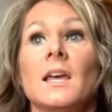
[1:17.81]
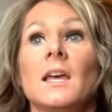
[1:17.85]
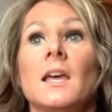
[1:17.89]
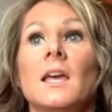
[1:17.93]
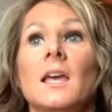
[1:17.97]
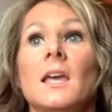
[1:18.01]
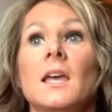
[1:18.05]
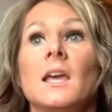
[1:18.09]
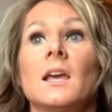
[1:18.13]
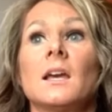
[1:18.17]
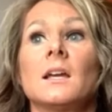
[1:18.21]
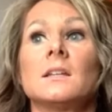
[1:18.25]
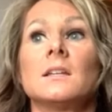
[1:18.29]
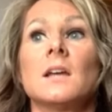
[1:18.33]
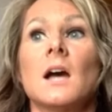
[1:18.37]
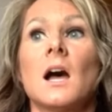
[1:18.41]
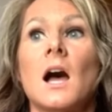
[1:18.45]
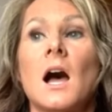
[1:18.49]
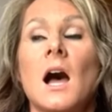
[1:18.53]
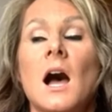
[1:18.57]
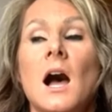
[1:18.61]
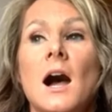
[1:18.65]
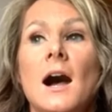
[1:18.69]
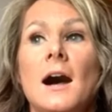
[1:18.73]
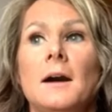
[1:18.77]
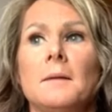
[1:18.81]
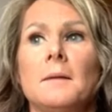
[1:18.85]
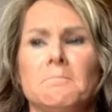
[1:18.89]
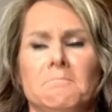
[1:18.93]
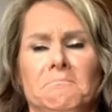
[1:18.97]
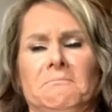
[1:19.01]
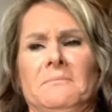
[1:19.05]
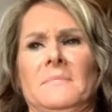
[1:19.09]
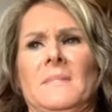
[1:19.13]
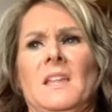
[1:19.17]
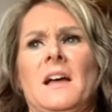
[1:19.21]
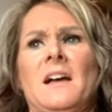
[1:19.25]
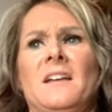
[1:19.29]
and
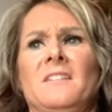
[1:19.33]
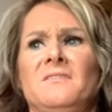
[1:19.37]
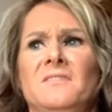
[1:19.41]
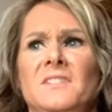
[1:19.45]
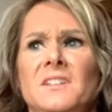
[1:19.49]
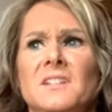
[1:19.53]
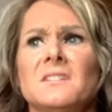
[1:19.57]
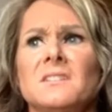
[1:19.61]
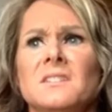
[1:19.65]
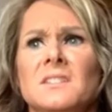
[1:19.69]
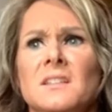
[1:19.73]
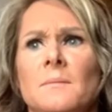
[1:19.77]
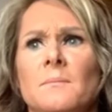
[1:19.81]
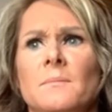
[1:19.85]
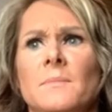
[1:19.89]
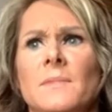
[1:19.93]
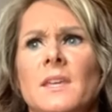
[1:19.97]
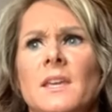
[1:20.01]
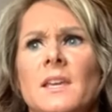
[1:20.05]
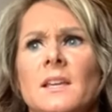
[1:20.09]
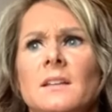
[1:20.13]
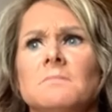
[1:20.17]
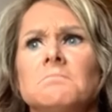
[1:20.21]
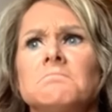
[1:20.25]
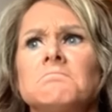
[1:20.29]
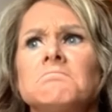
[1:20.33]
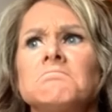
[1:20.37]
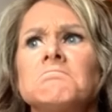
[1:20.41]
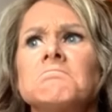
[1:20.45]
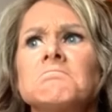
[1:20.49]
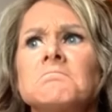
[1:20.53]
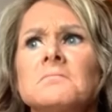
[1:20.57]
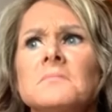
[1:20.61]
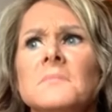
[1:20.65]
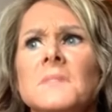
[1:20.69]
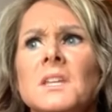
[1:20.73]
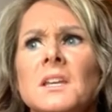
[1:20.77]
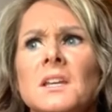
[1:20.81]
I feel something
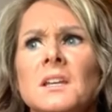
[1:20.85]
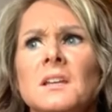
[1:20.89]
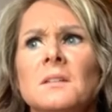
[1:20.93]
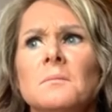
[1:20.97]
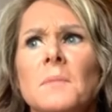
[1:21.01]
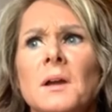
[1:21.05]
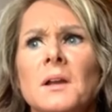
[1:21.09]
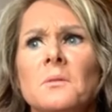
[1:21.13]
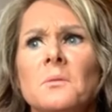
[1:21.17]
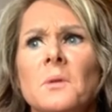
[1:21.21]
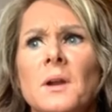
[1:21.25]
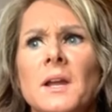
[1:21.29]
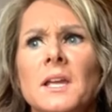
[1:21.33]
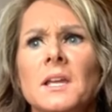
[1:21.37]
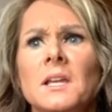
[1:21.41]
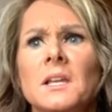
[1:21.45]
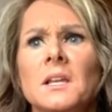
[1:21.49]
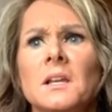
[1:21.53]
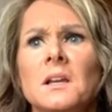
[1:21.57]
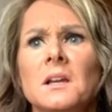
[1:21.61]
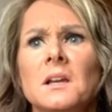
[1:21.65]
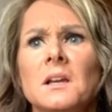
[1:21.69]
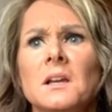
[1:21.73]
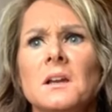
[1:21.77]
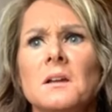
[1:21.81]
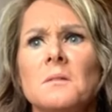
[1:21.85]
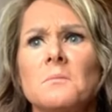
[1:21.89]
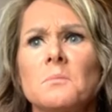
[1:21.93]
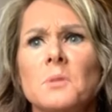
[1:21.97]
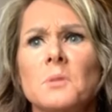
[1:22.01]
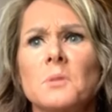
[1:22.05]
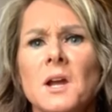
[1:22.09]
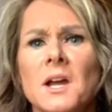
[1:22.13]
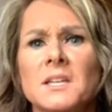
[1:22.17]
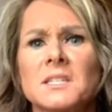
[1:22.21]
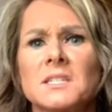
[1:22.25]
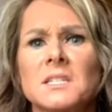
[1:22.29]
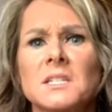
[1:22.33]
in my right
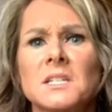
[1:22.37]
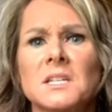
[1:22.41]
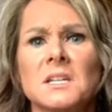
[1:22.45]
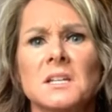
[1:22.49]
breast.